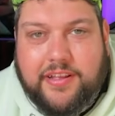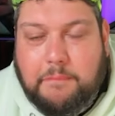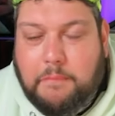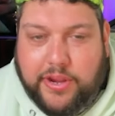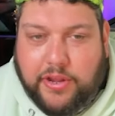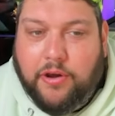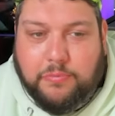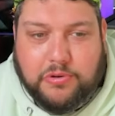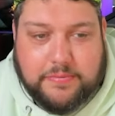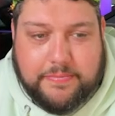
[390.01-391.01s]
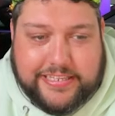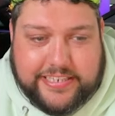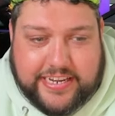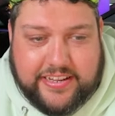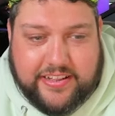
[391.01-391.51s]
My God, what a
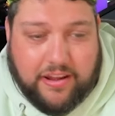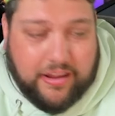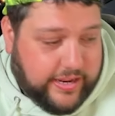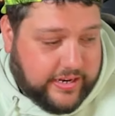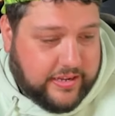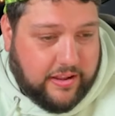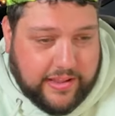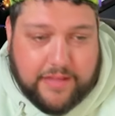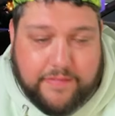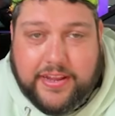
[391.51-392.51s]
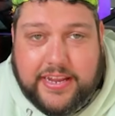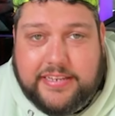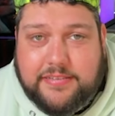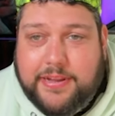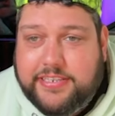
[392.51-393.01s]
painting. I love it.
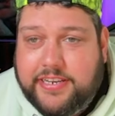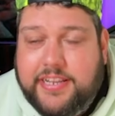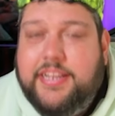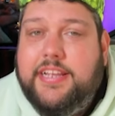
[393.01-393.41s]
It's amazing.